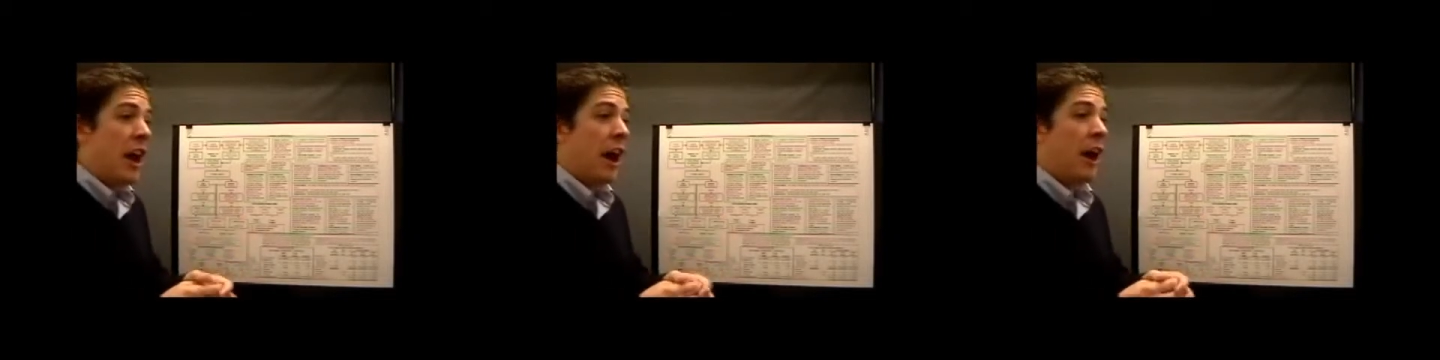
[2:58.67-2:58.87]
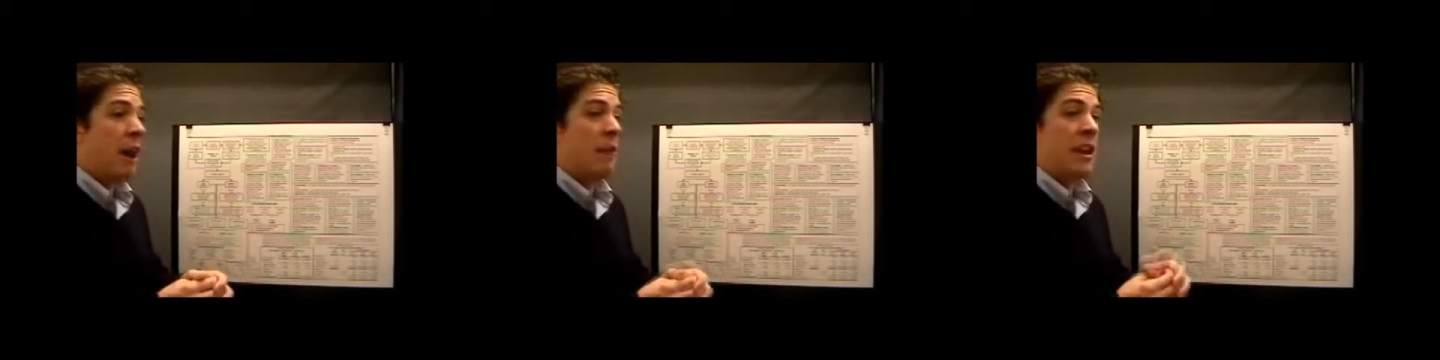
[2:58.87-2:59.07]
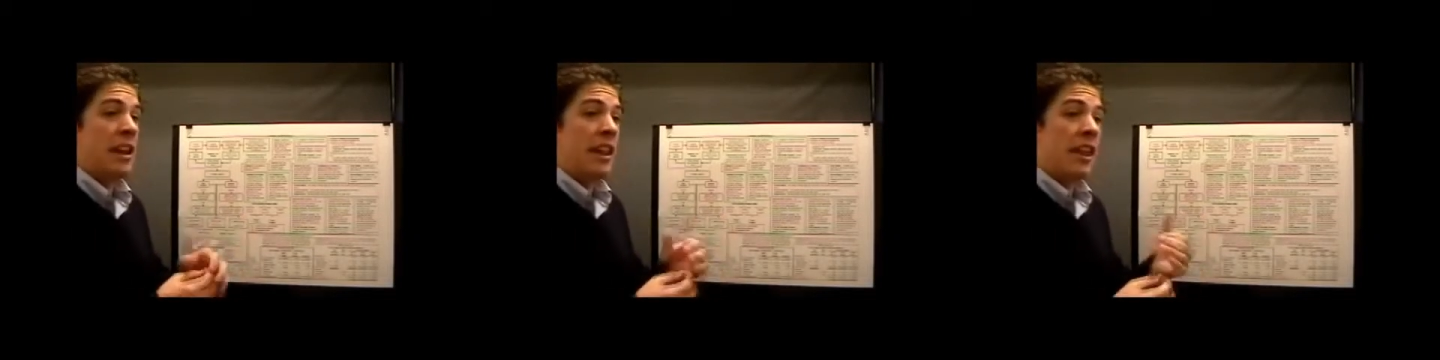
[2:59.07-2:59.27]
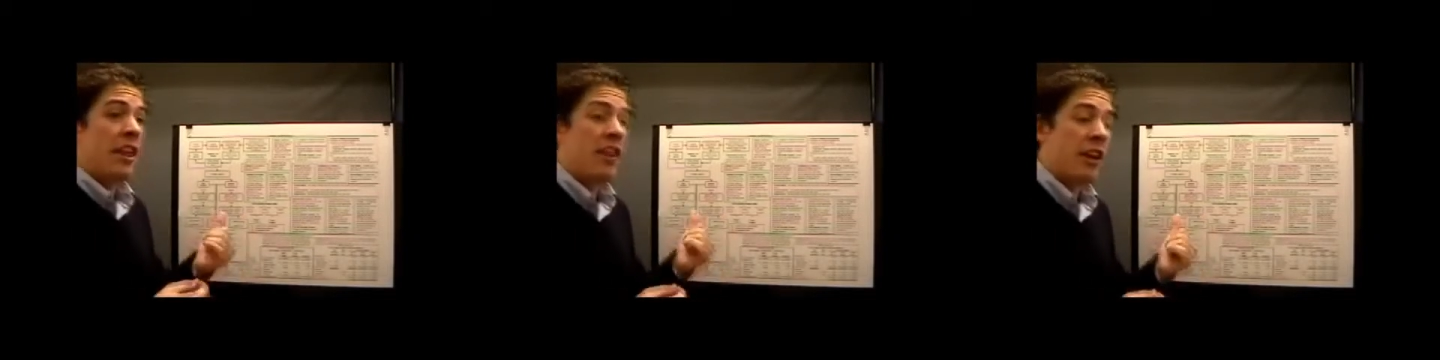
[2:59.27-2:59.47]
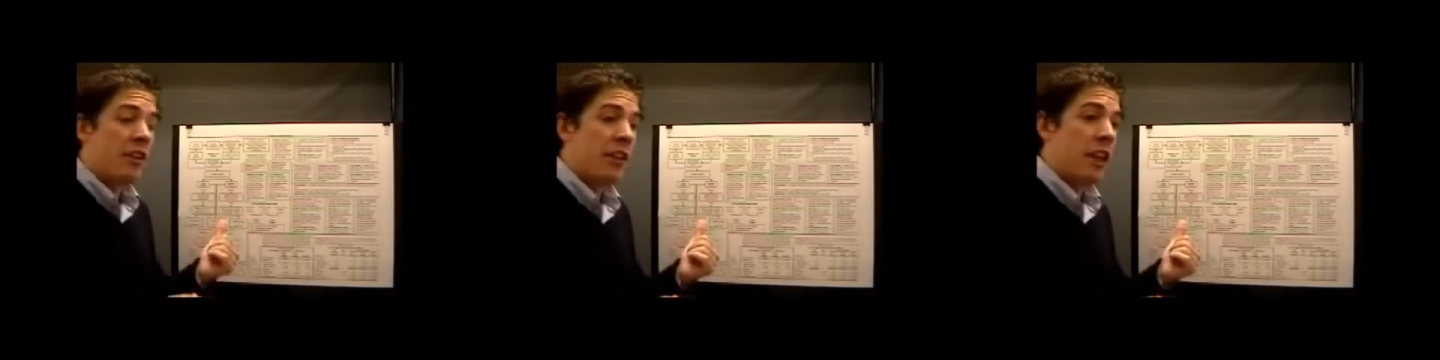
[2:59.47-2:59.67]

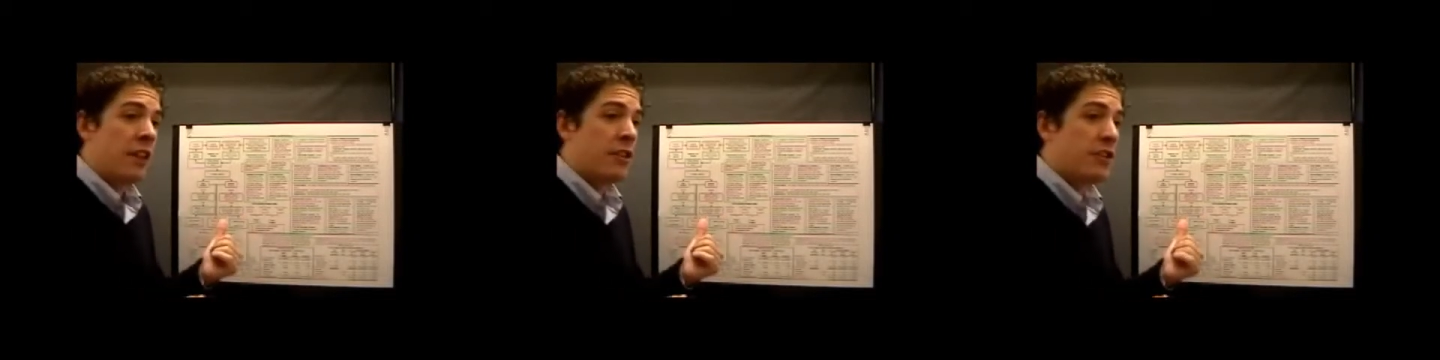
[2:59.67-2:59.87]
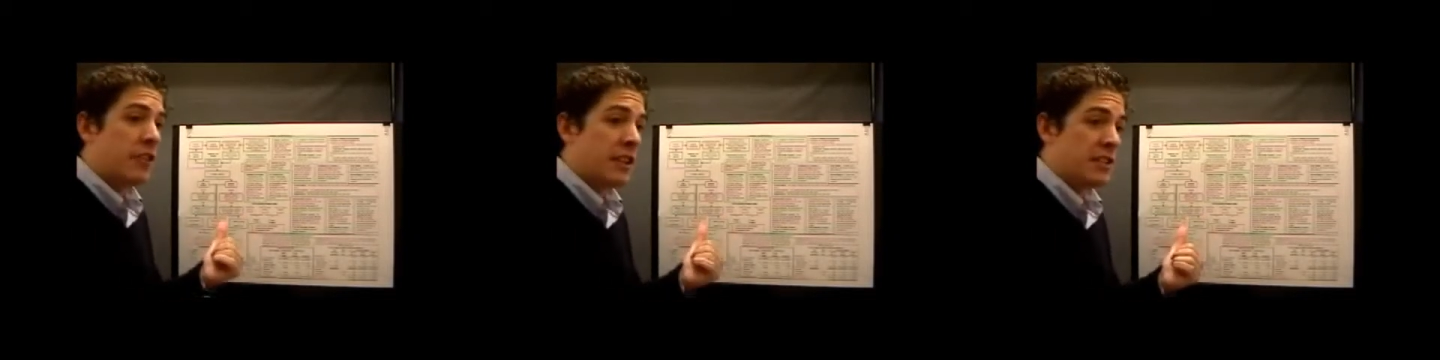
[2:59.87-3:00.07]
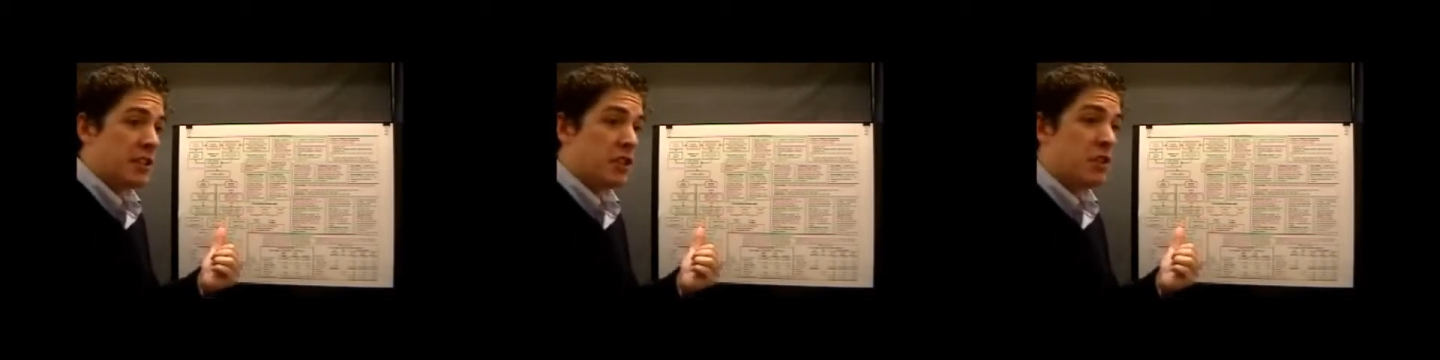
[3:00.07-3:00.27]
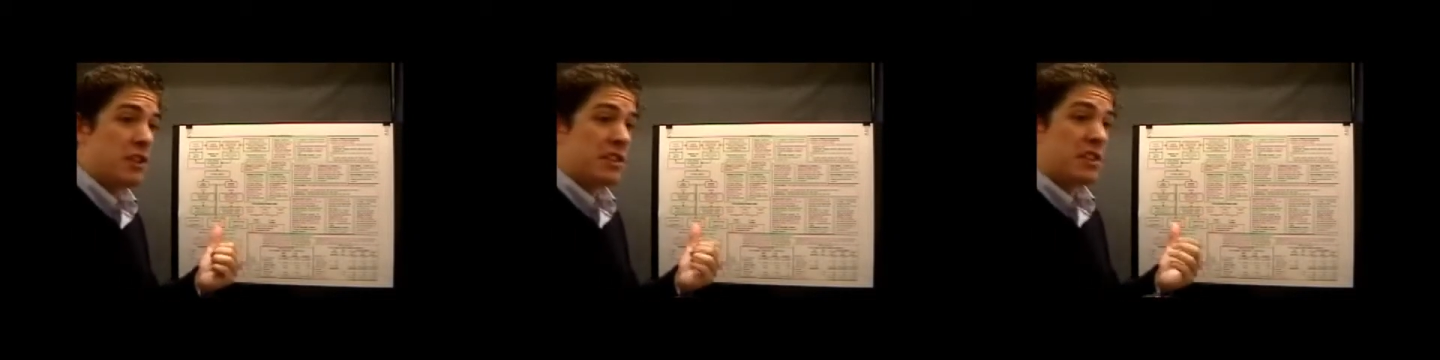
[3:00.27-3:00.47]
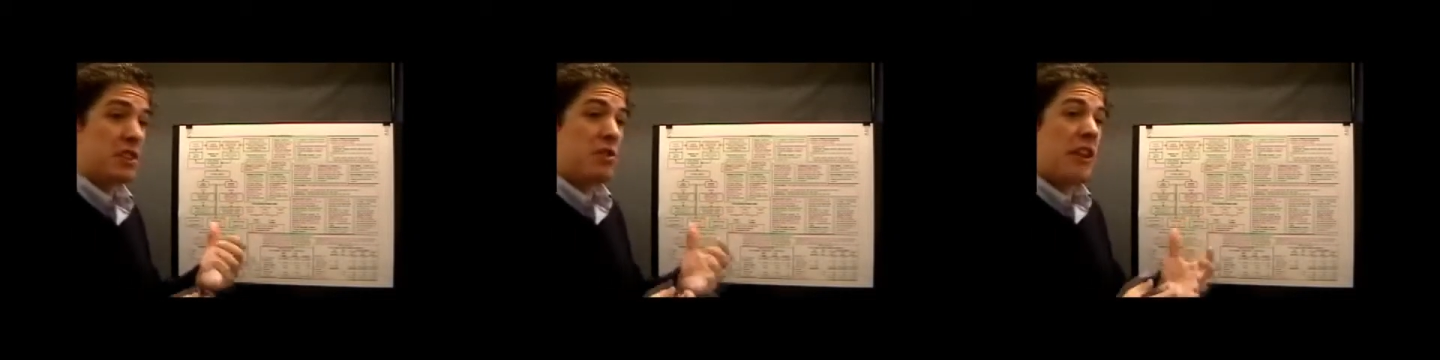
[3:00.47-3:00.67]
in lesson 2,
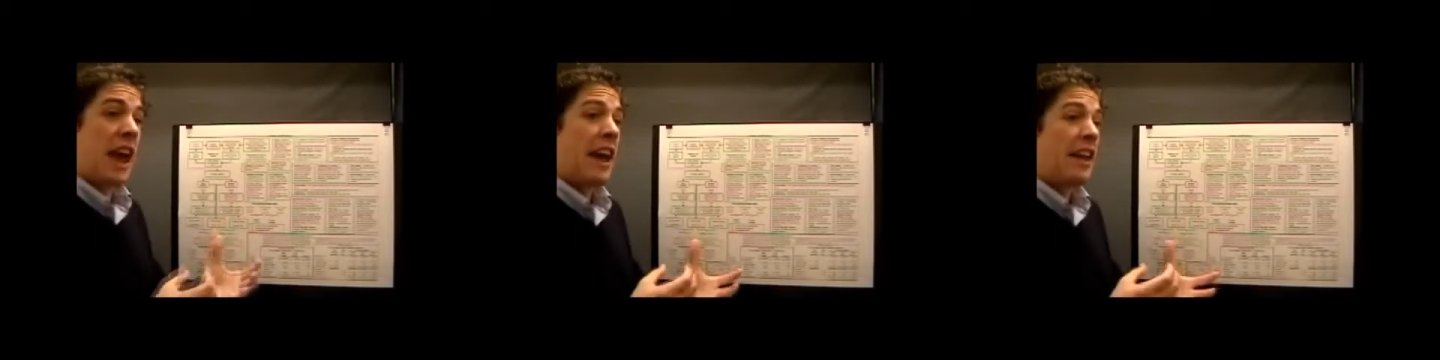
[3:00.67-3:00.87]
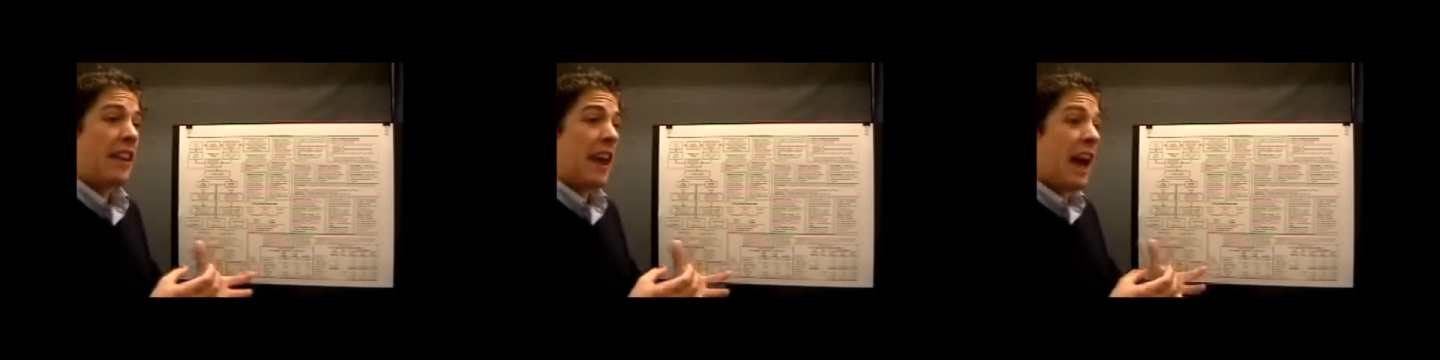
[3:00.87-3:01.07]
lesson 3. That